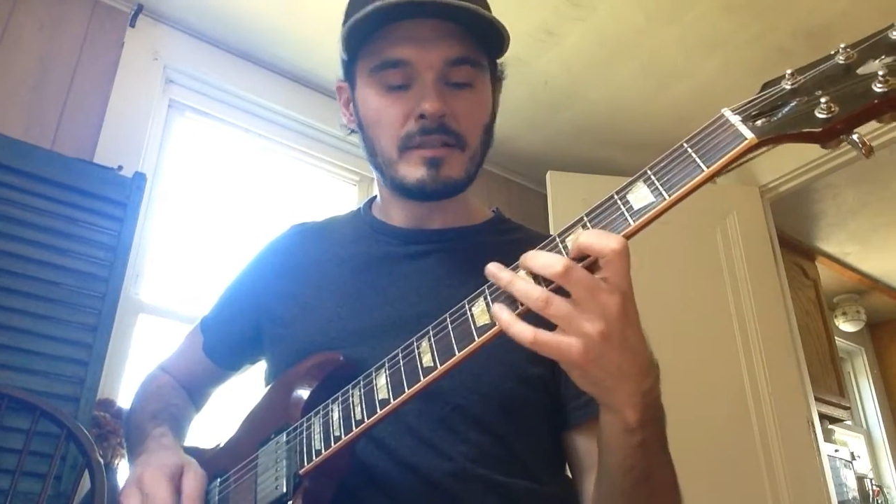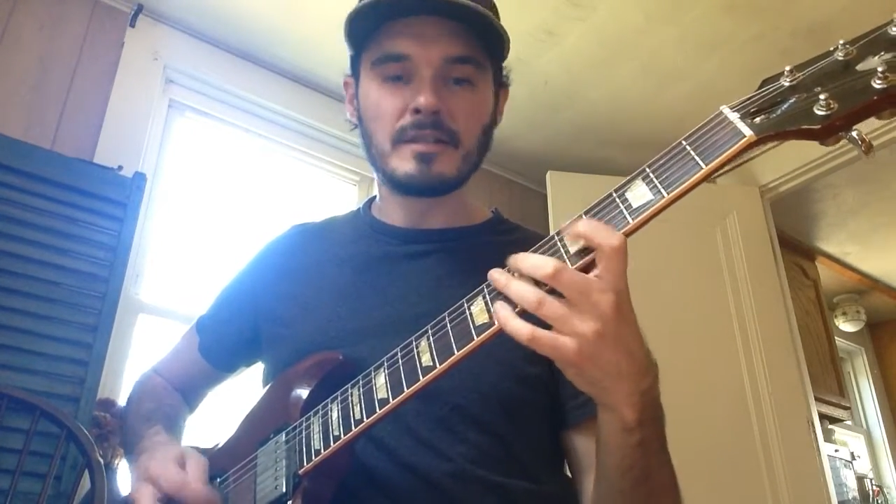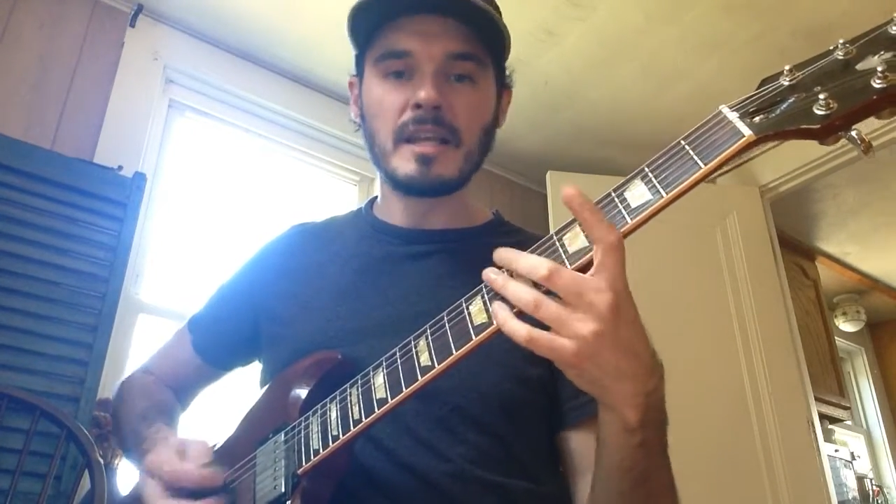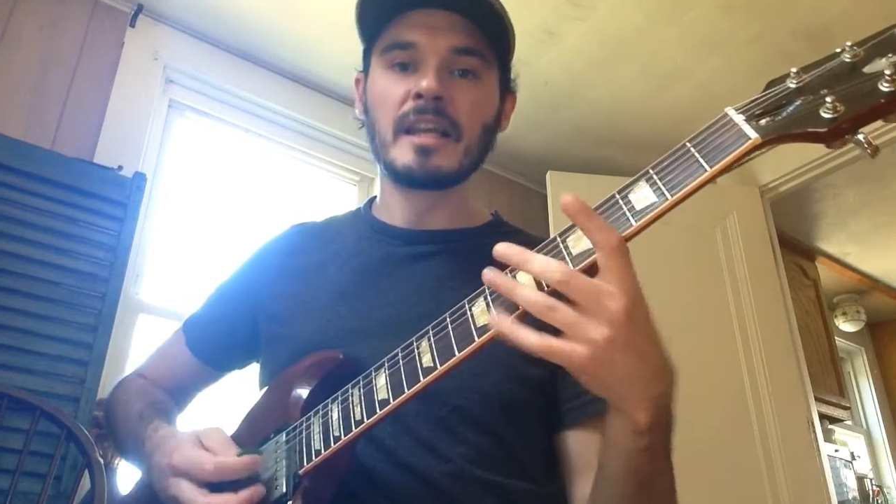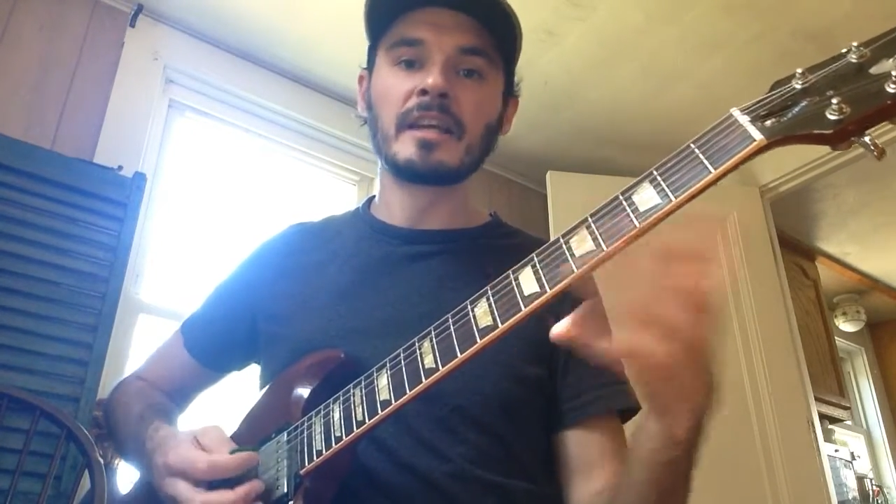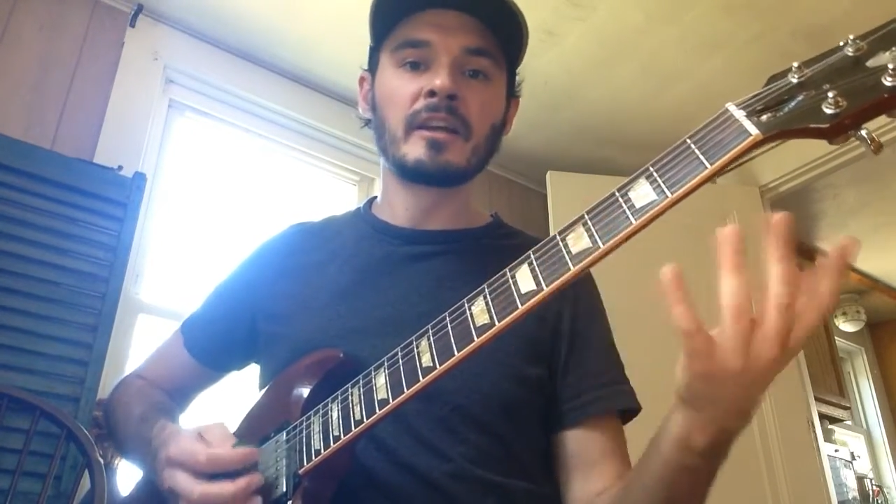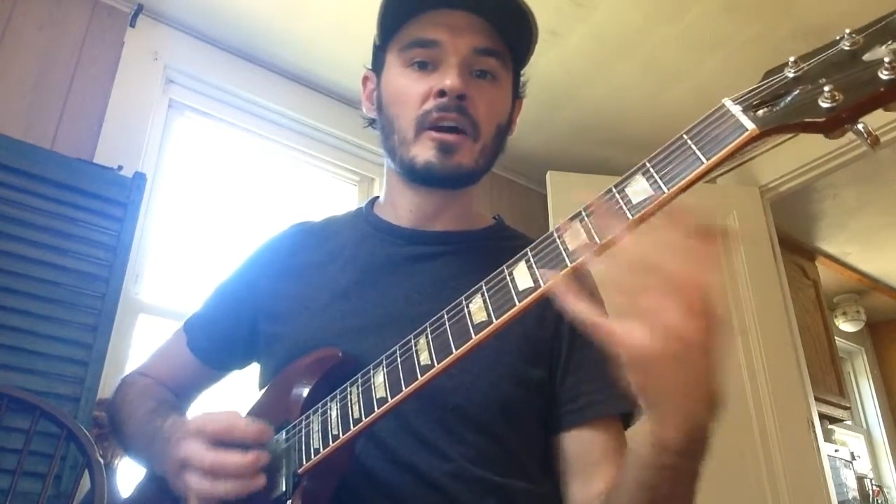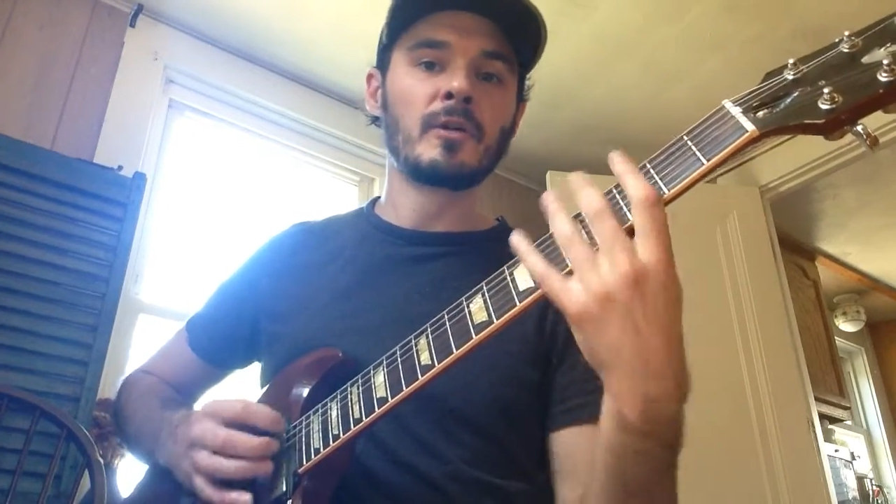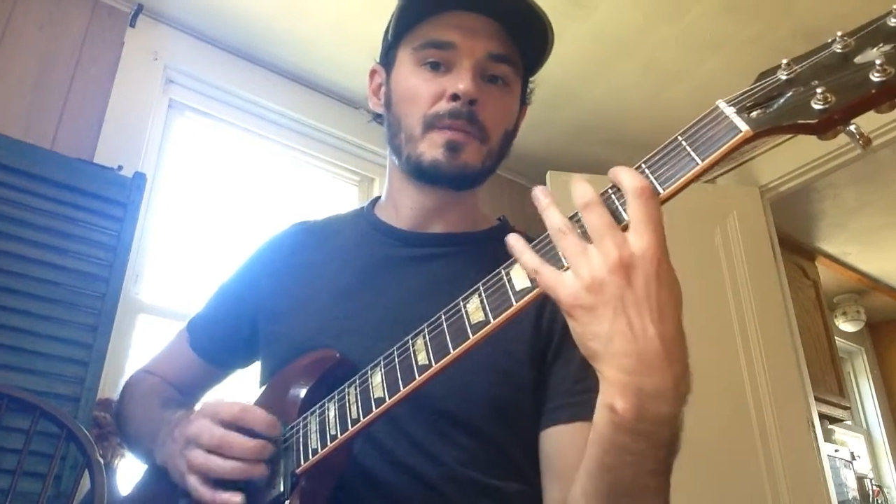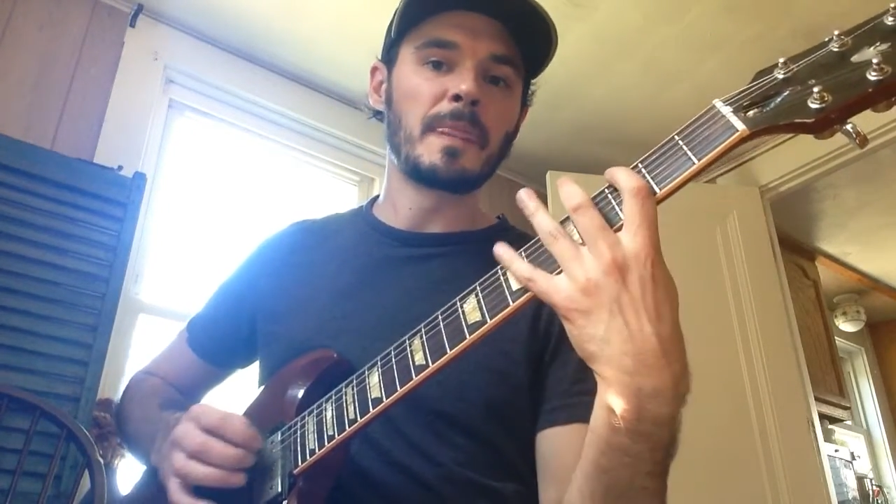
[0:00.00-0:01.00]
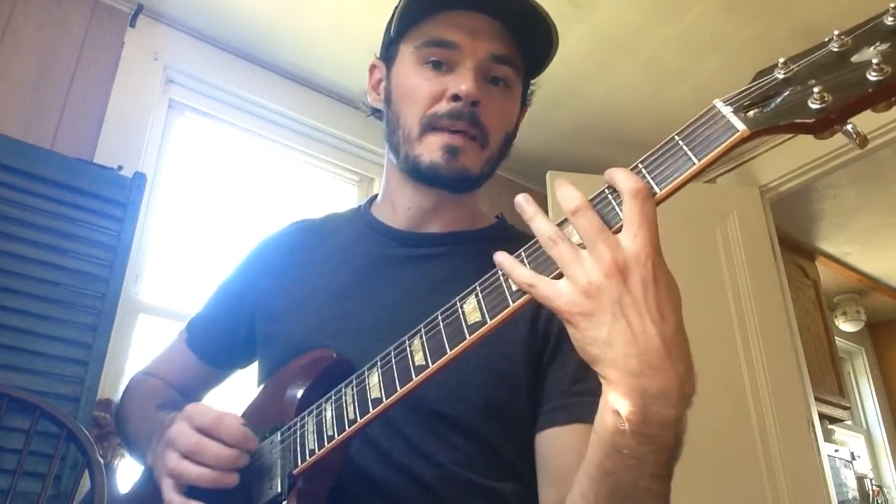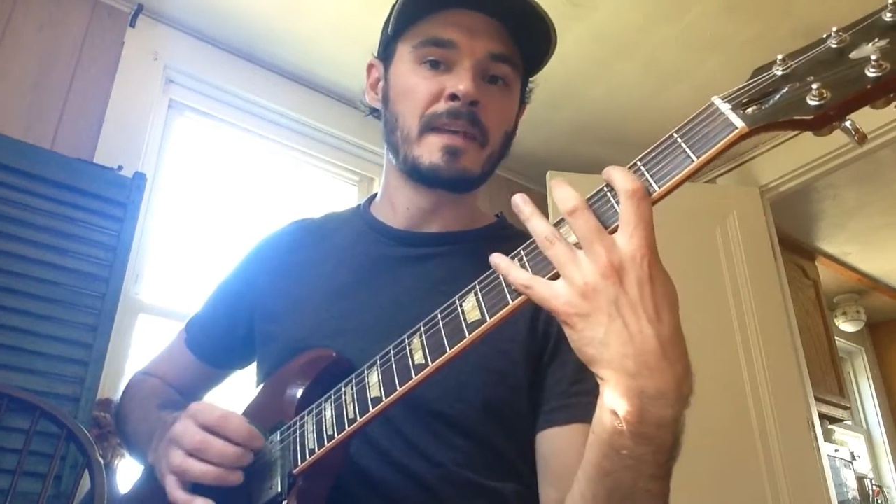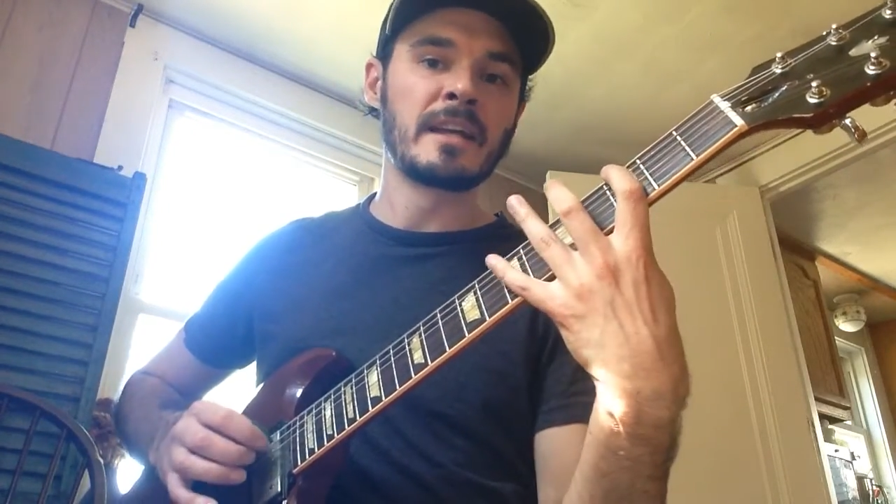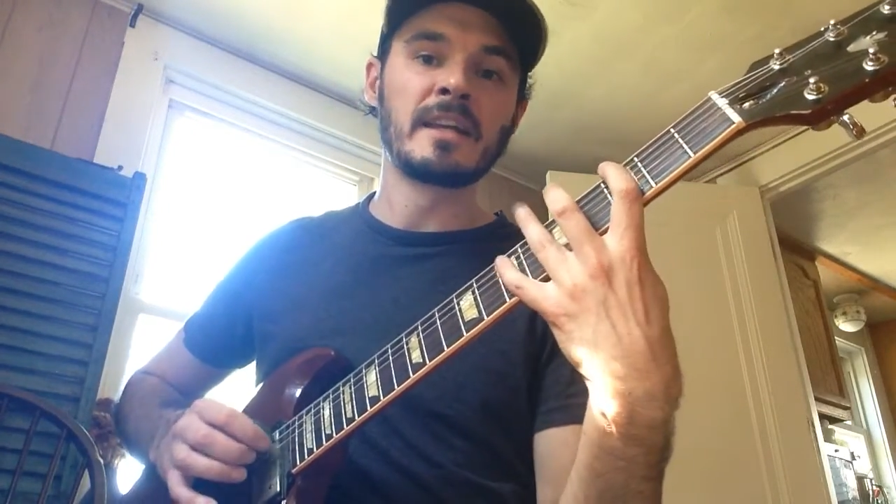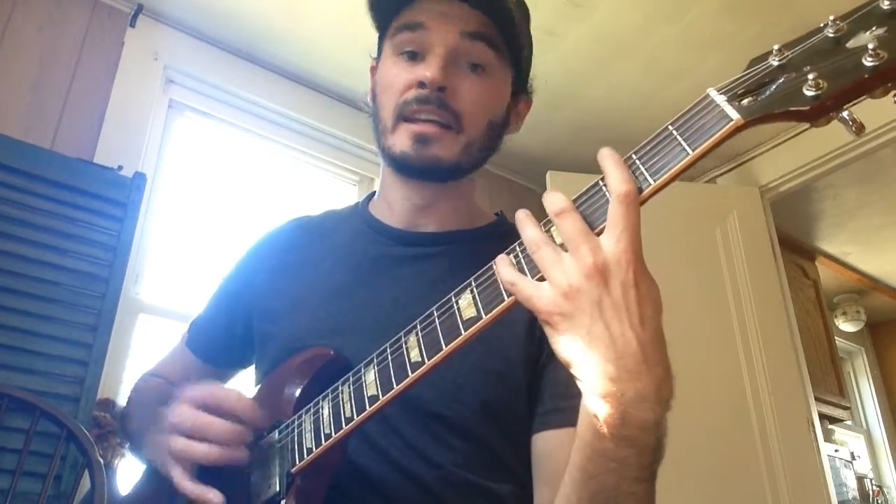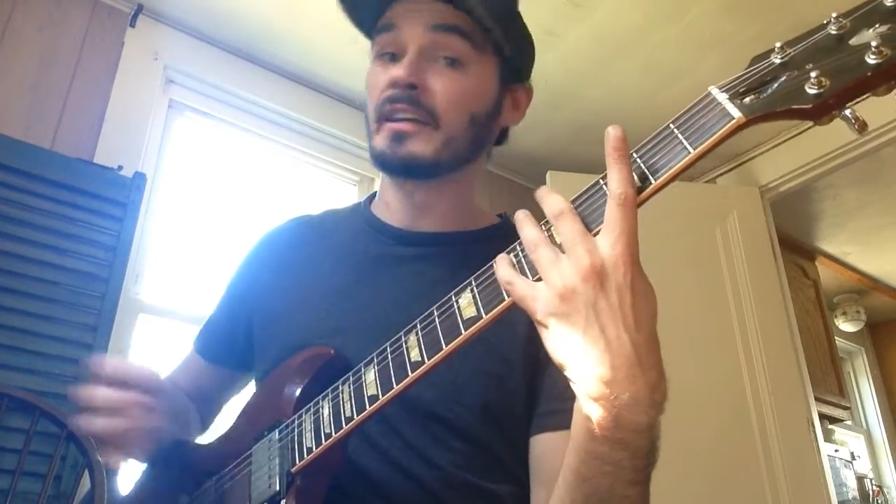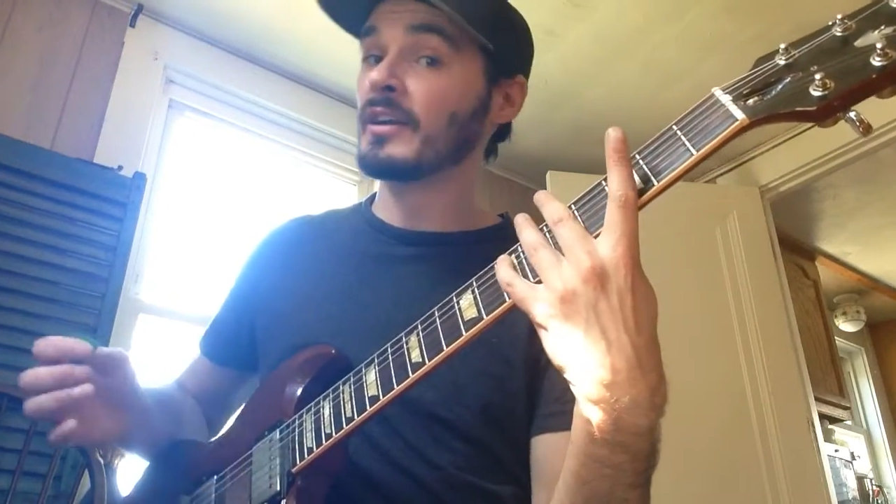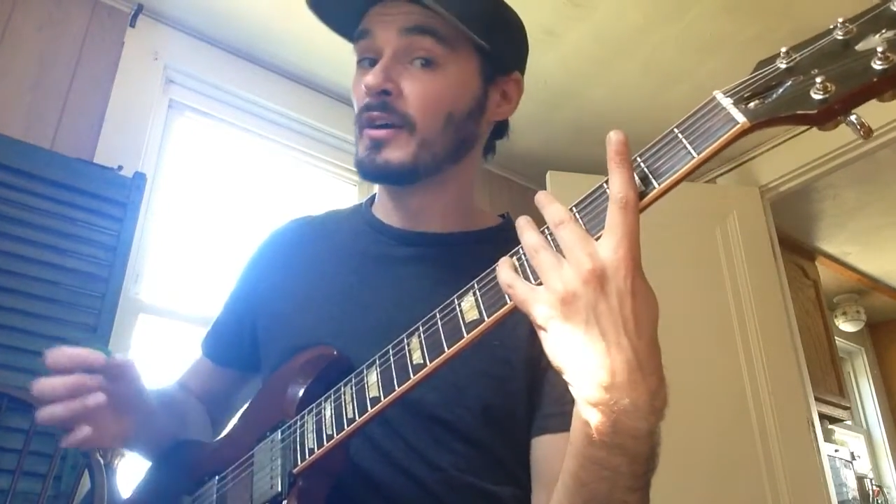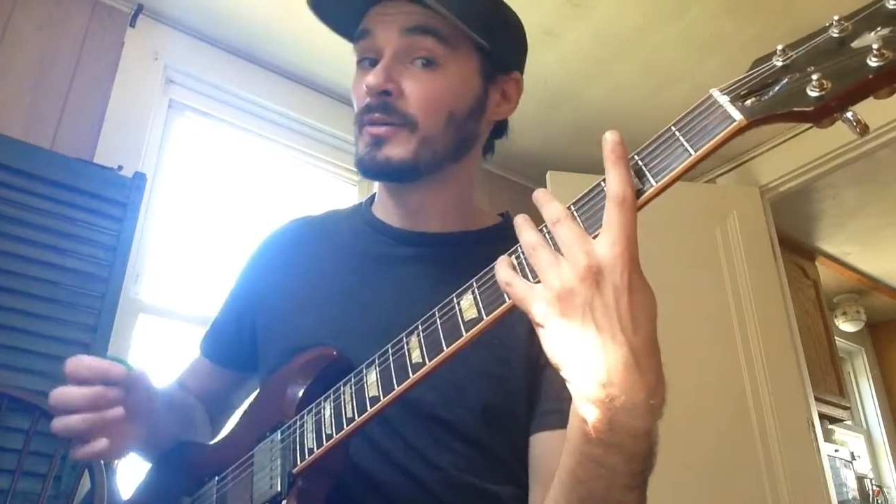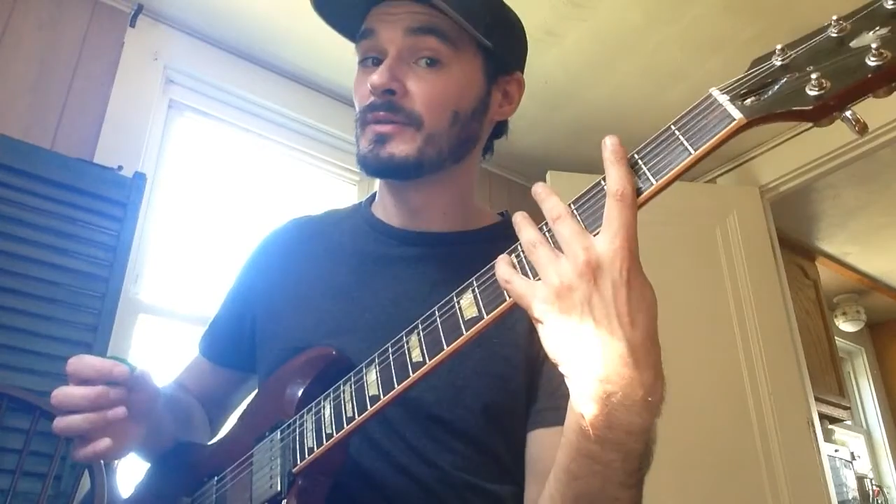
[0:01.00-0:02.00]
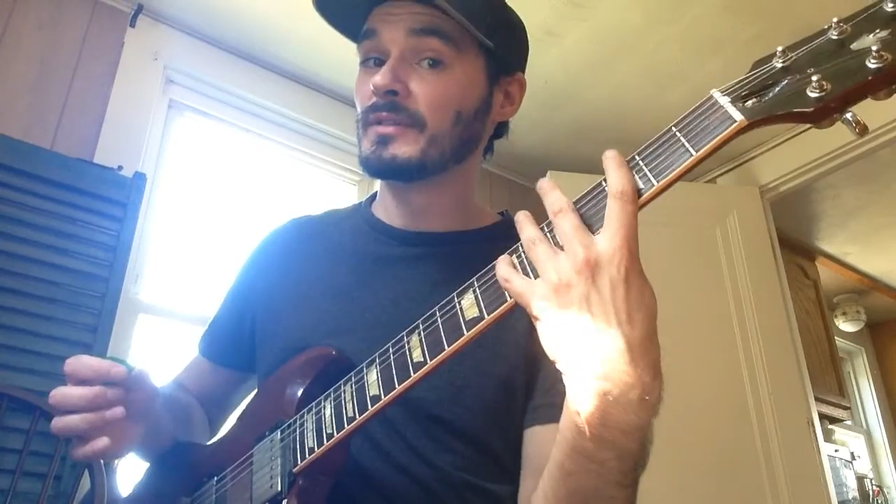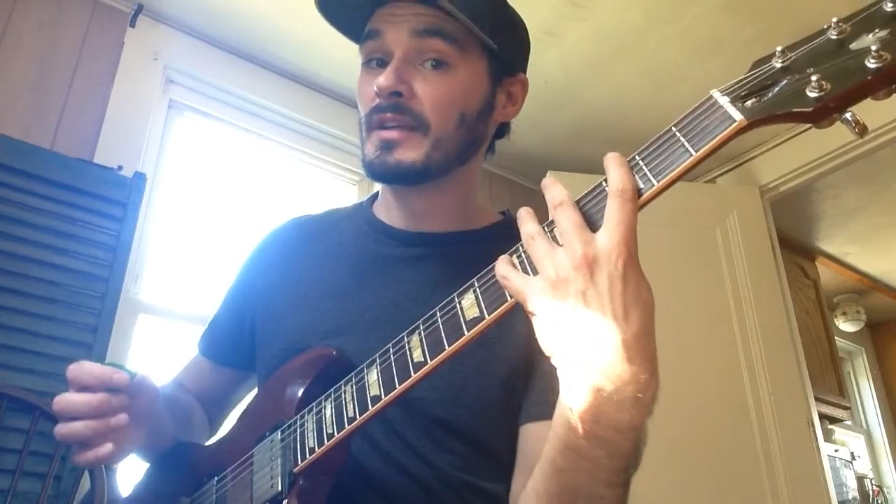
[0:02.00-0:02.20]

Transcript: is hitting a note and then hitting a note